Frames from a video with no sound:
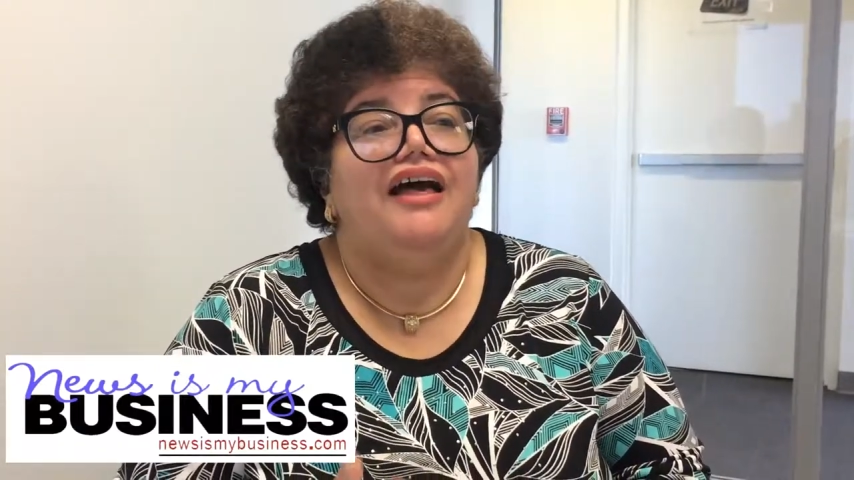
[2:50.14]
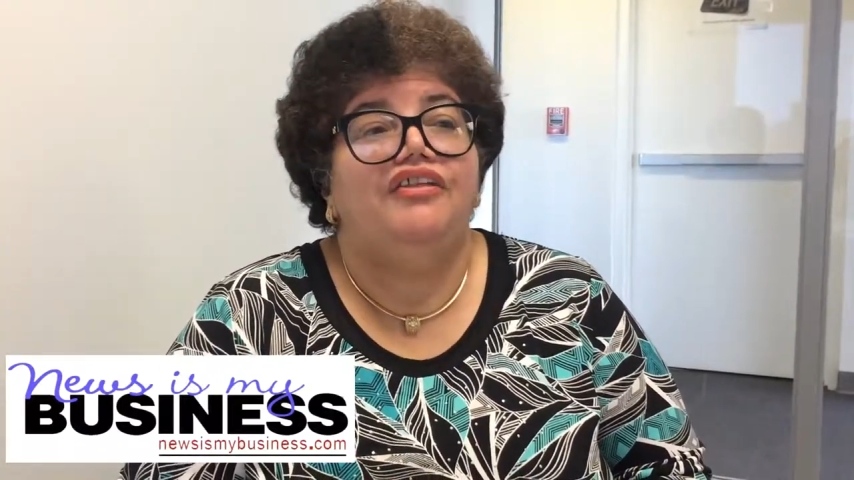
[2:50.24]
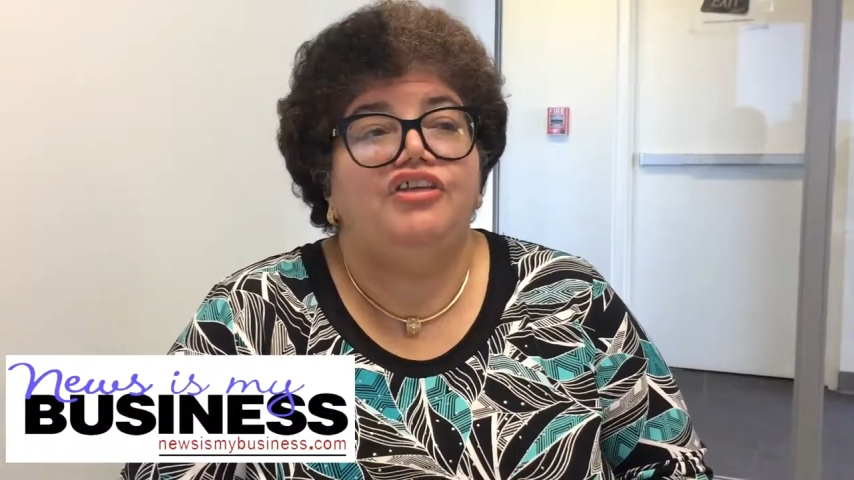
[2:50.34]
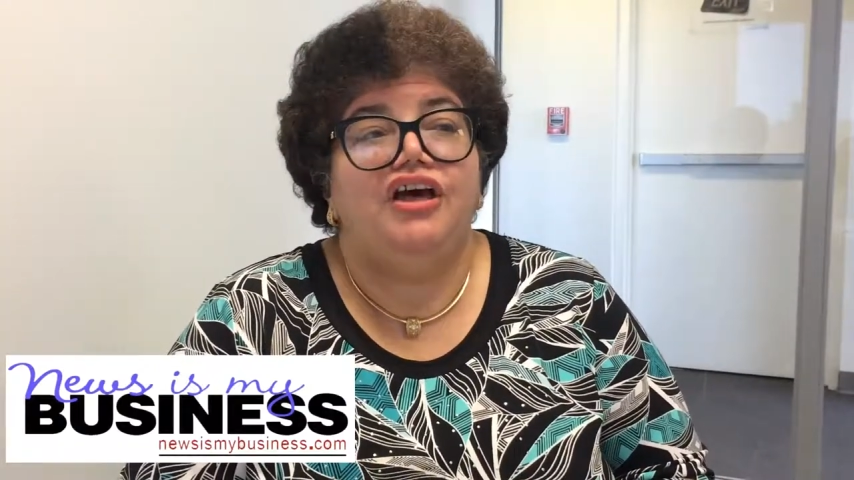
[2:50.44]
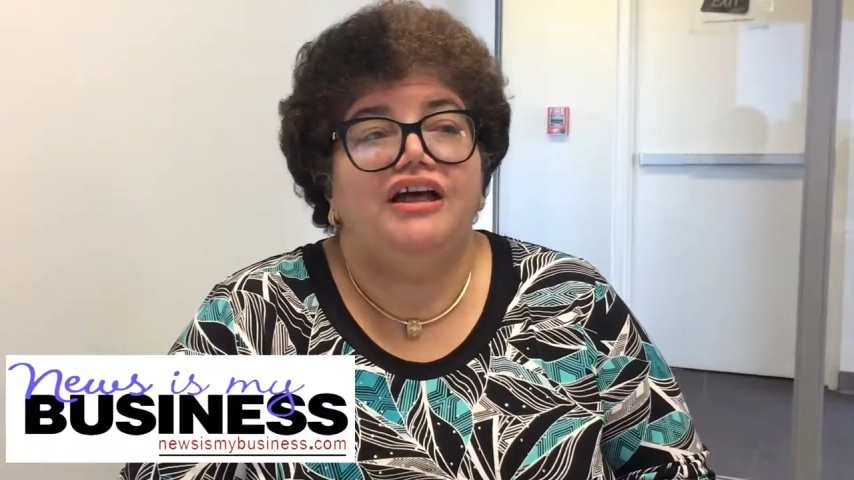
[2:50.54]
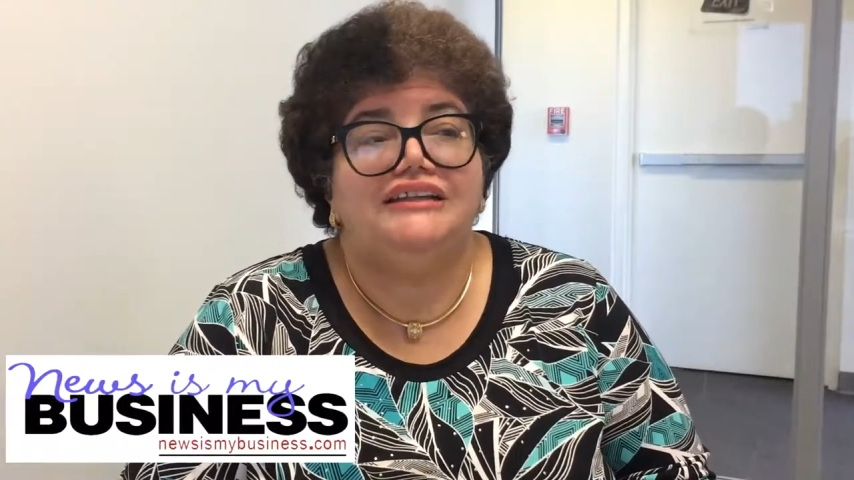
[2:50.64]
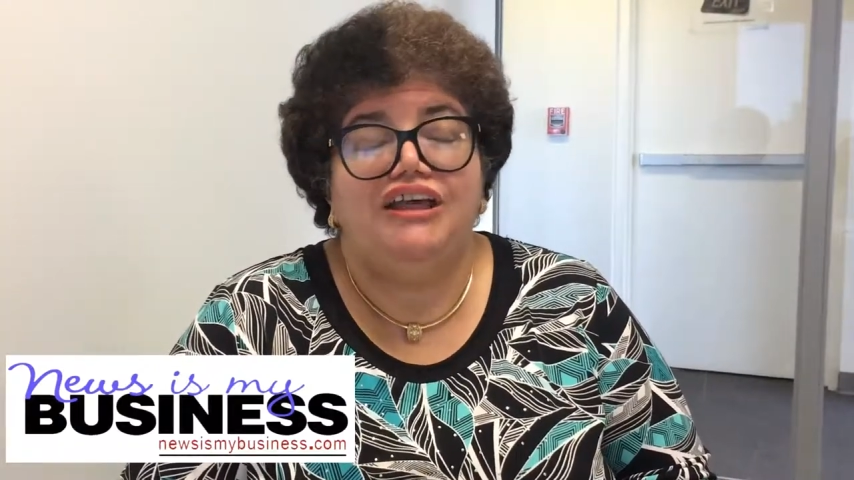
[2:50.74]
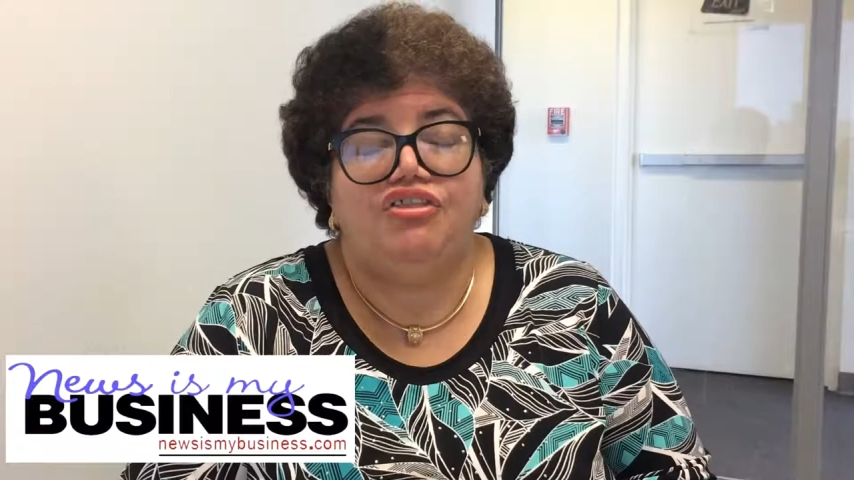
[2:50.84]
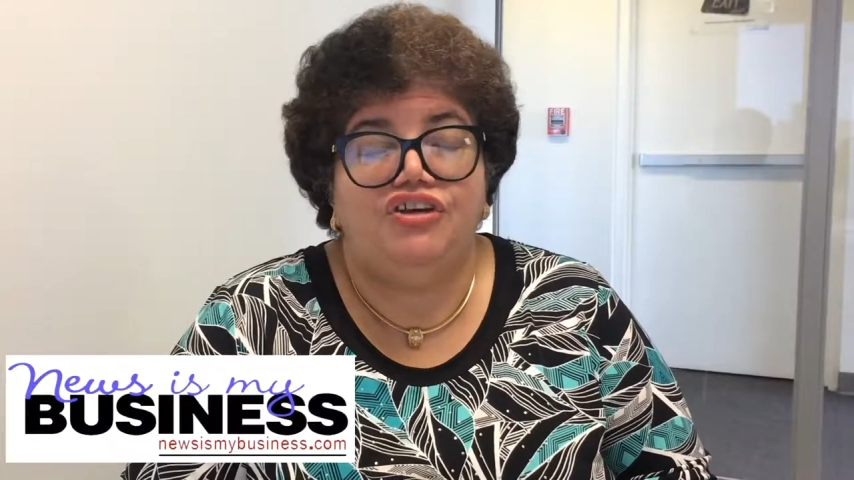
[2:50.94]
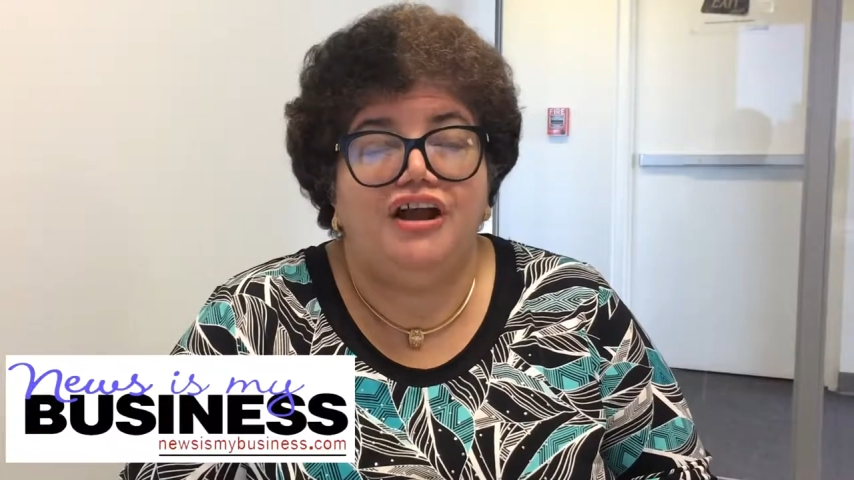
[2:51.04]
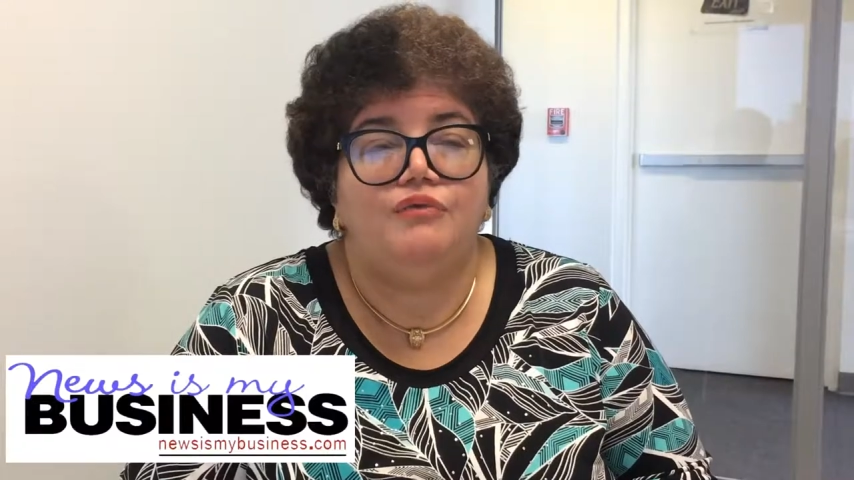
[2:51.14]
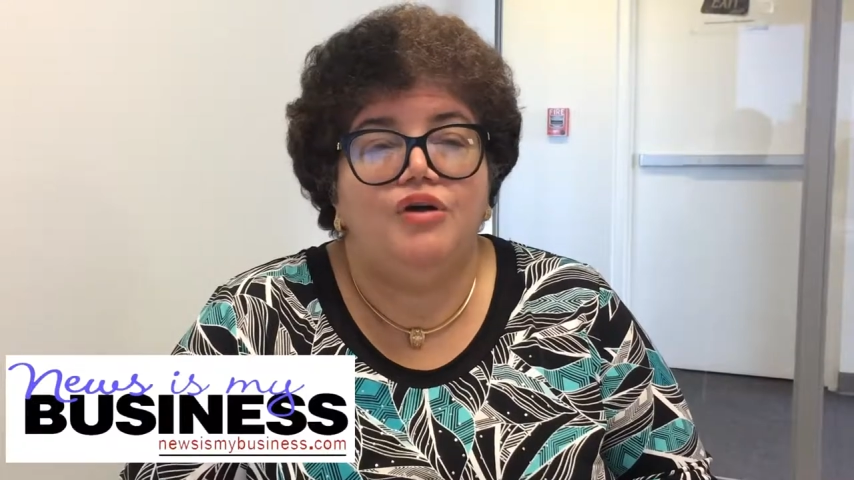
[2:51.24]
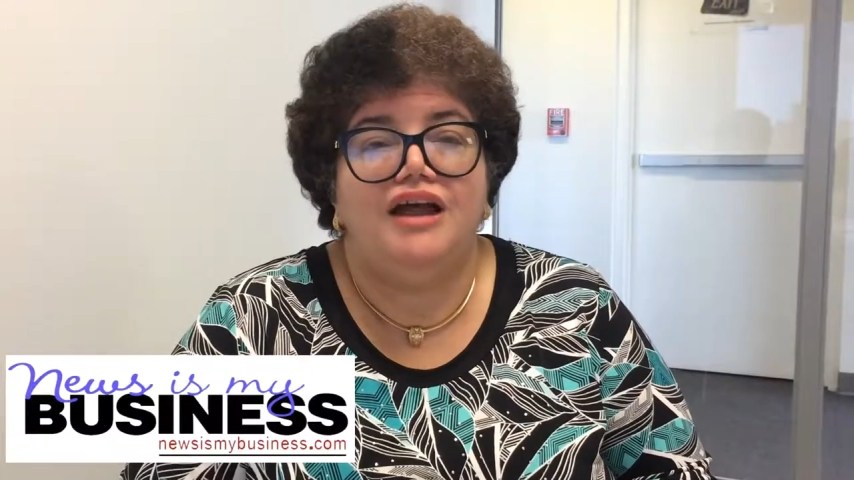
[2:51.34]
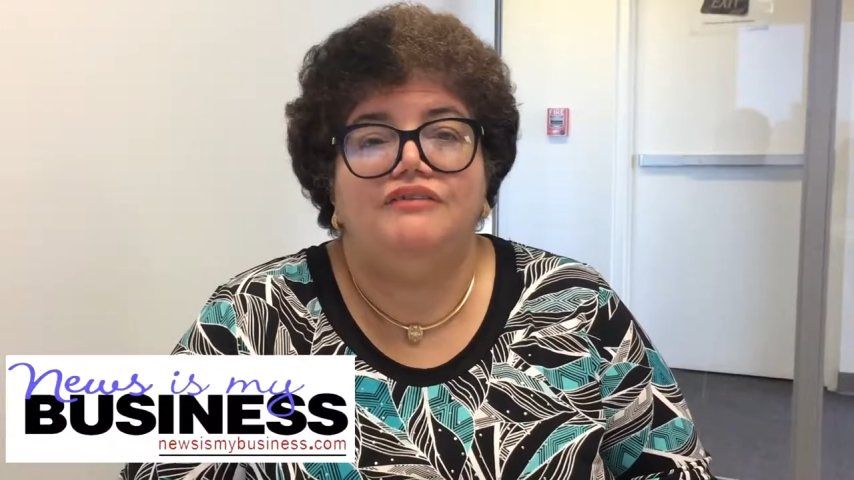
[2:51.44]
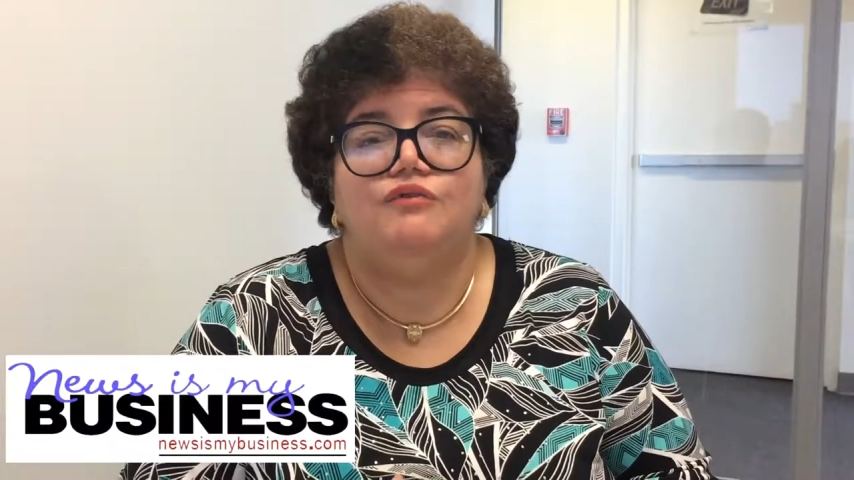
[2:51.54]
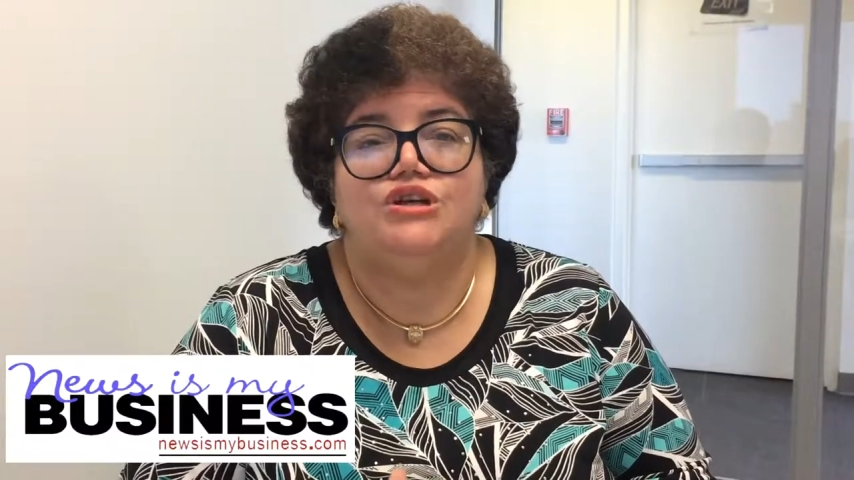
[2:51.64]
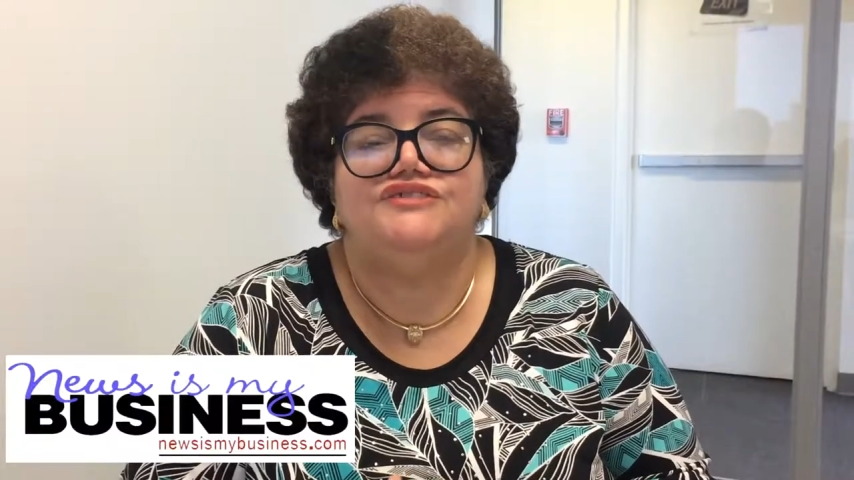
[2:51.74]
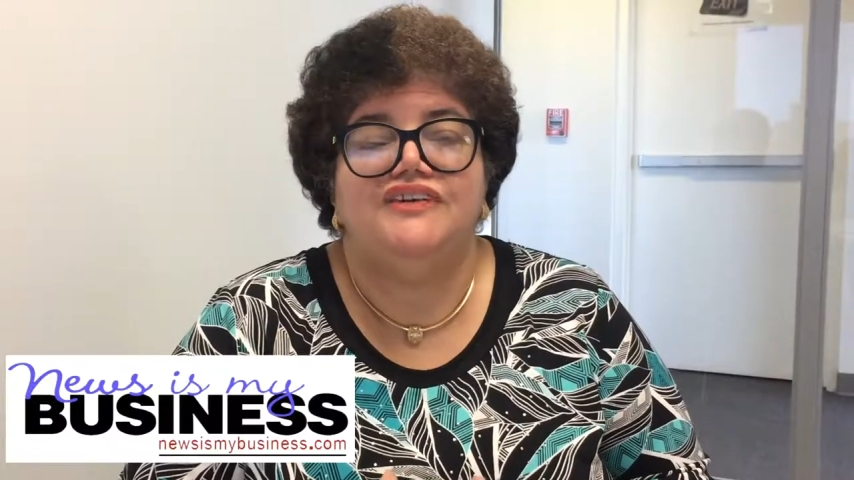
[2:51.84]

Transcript: The third one was